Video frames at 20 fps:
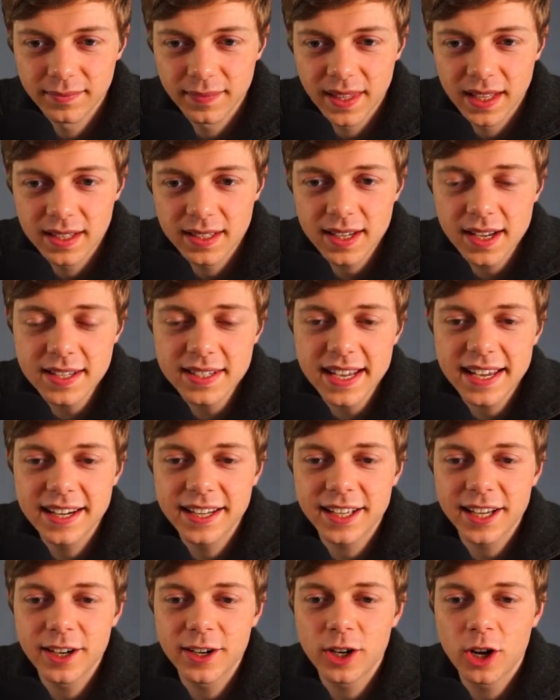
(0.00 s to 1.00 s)
Does
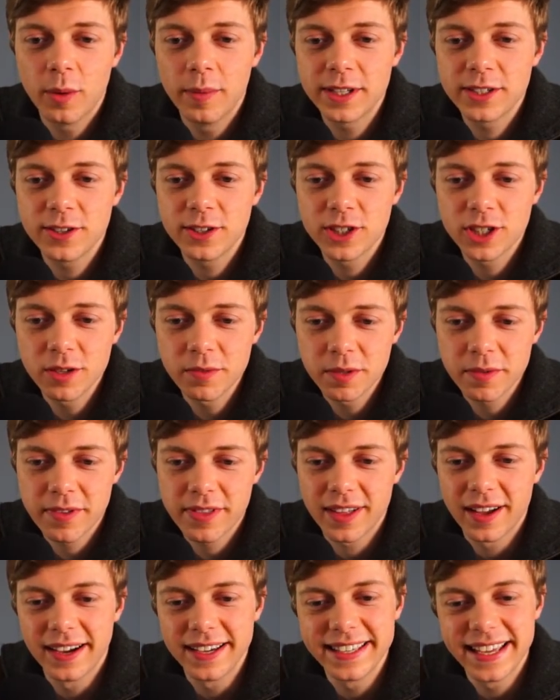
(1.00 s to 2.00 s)
Inigo comment on
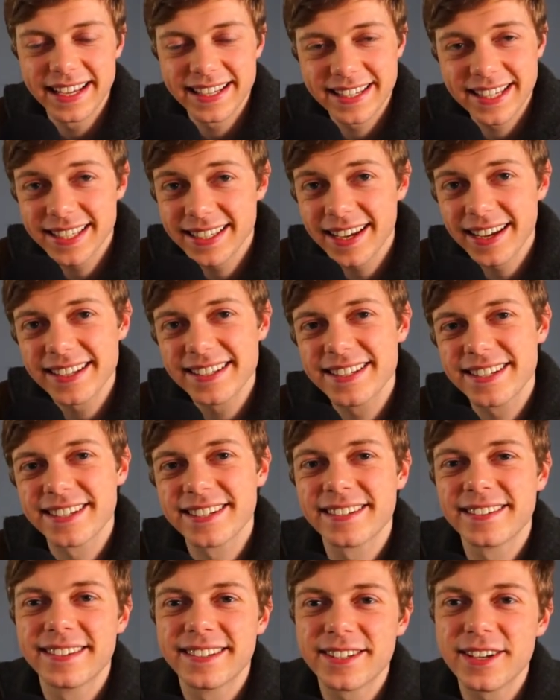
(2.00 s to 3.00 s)
Doomswithar? Yes, he does.
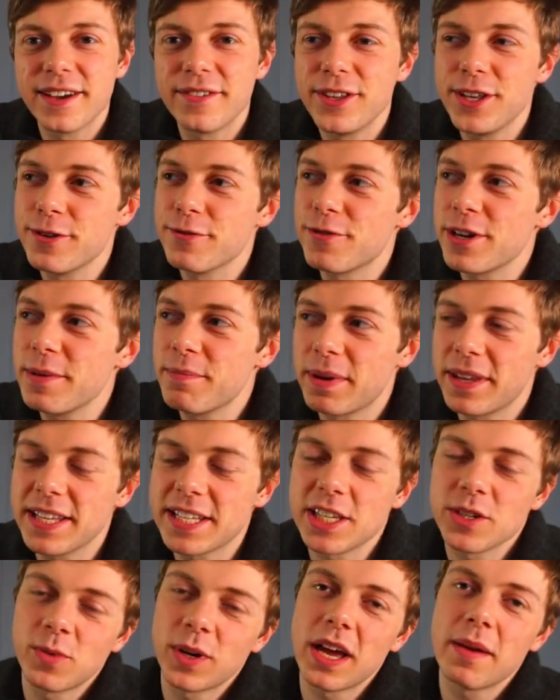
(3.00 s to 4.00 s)
So if you
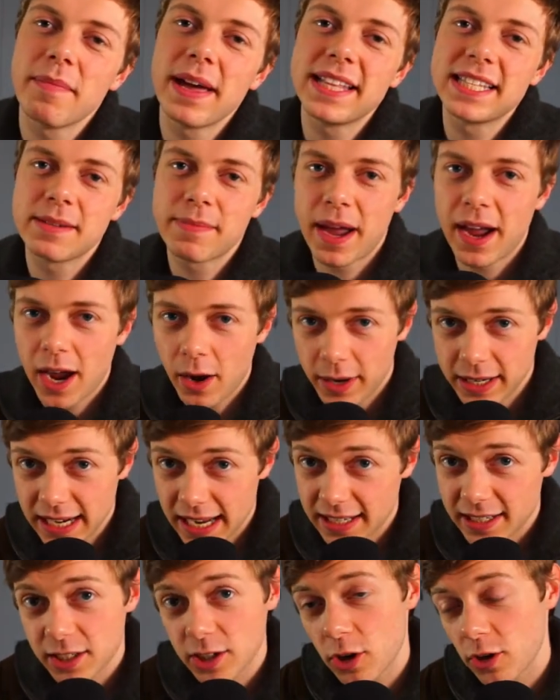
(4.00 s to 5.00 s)
this is what I meant about how I'd
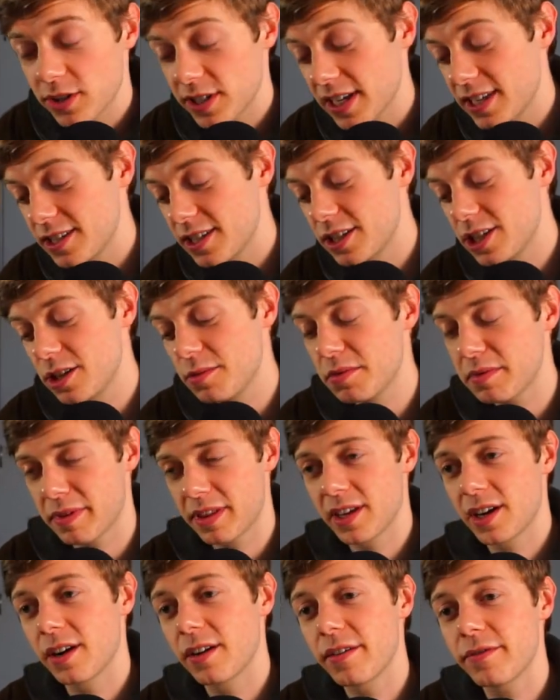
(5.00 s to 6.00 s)
added content to
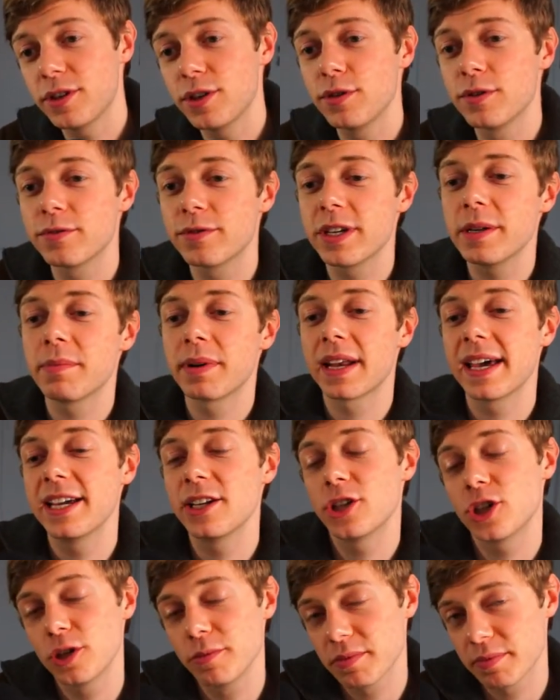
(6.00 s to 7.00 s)
Doomswithar. If you replay
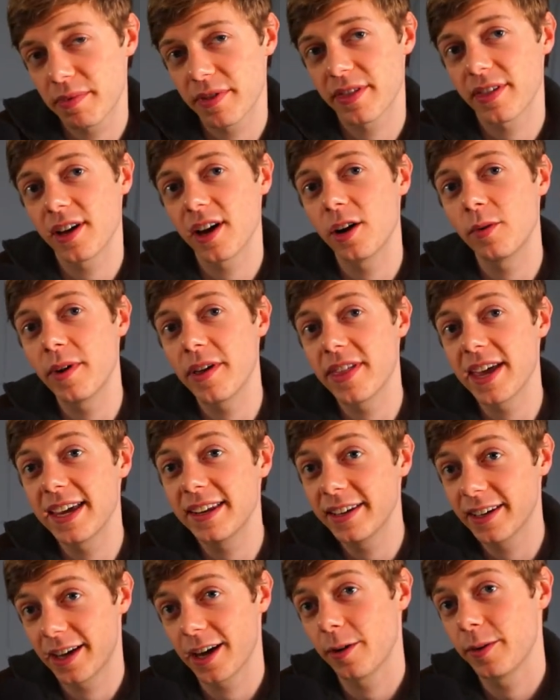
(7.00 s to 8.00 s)
Doomswithar with
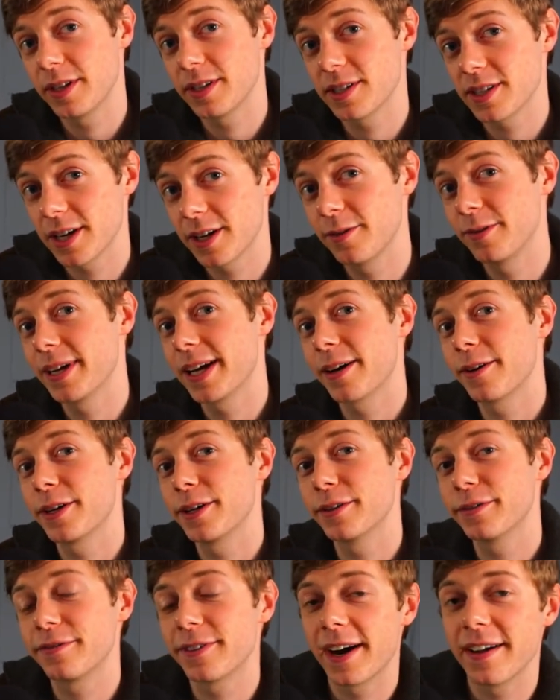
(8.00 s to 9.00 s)
Inigo in tow now,
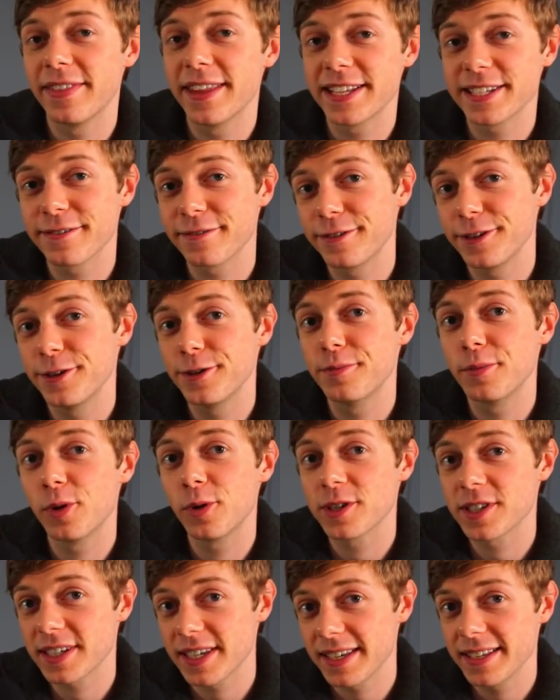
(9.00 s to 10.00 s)
you'll find there's a few
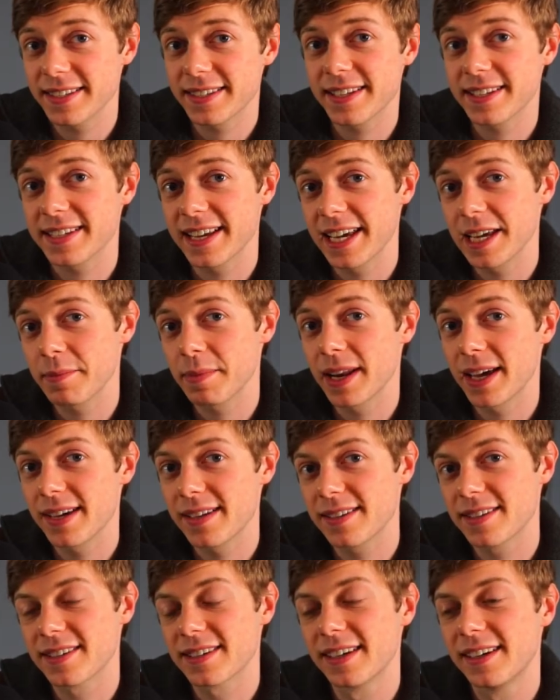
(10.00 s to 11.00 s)
more scenes that take
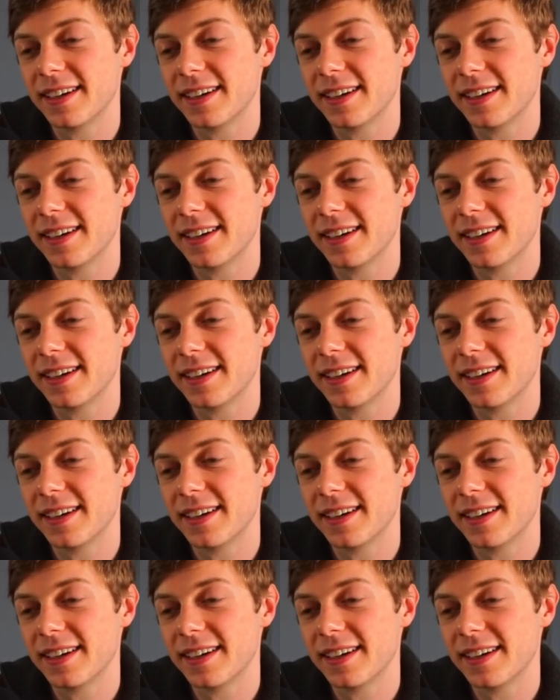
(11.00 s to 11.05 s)
place.